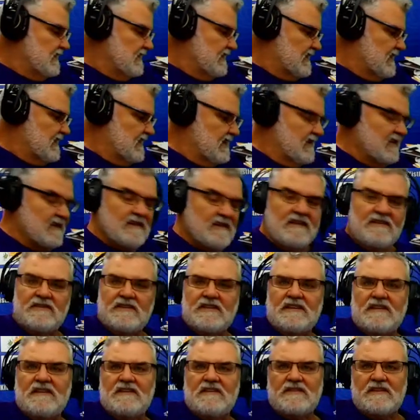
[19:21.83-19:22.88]
I love
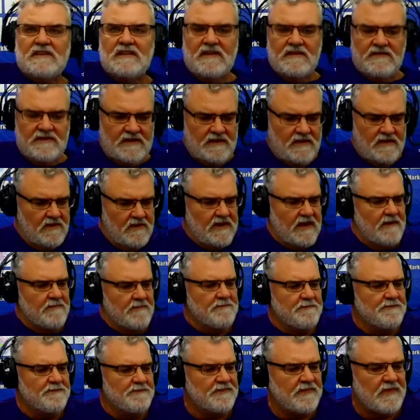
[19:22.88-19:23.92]
it, love it, love it. Okay.
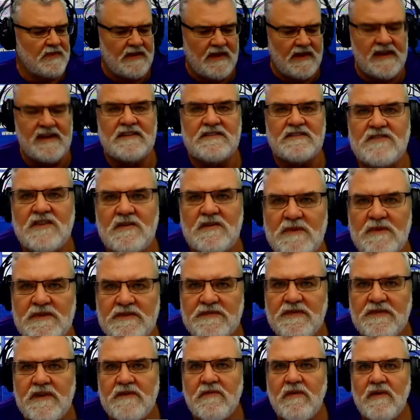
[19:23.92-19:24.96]
I had so much
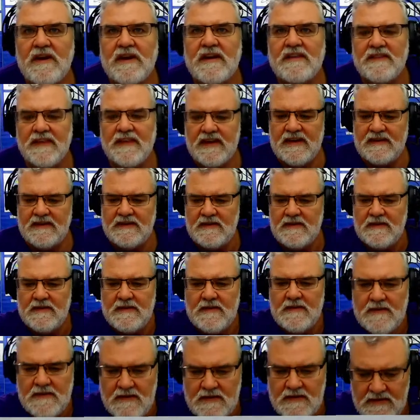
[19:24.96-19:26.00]
fun writing that.
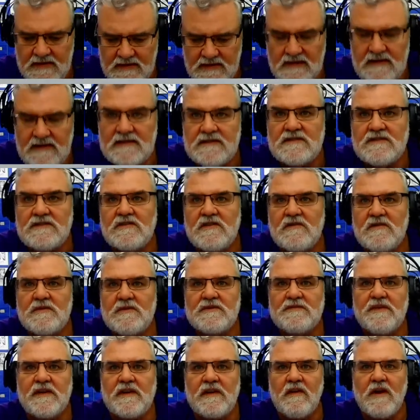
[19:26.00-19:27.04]
I had so
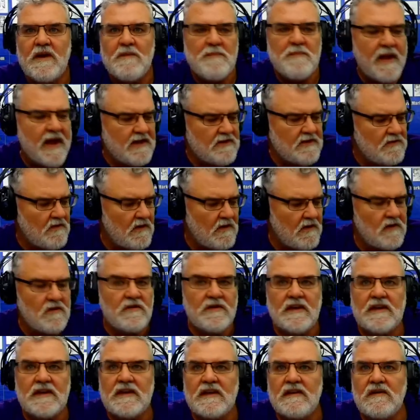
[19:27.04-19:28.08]
much fun. All right, back to our
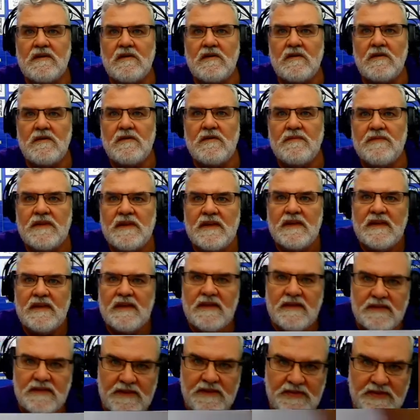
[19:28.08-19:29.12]
kooky keyhole.
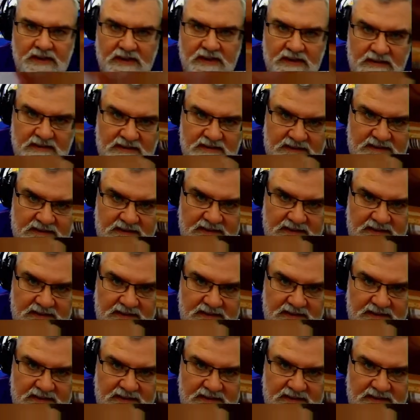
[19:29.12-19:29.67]
The thickness